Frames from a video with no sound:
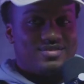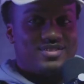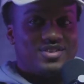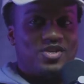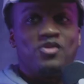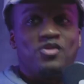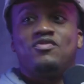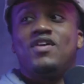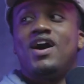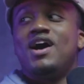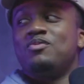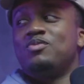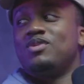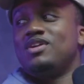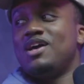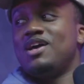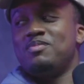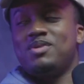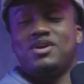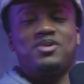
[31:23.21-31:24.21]
Or find
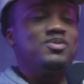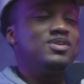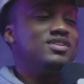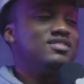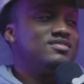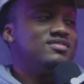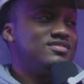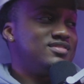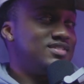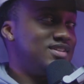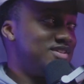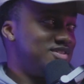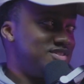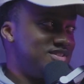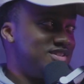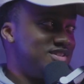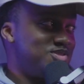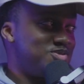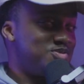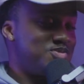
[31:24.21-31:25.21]
one. I make one. Mm. There's,
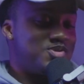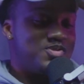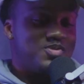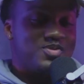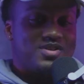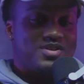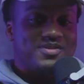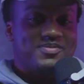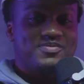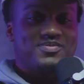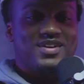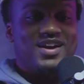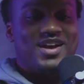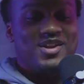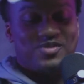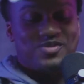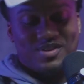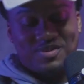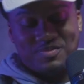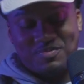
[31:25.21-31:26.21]
there's a real word.
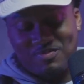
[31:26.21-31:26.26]
Anyway.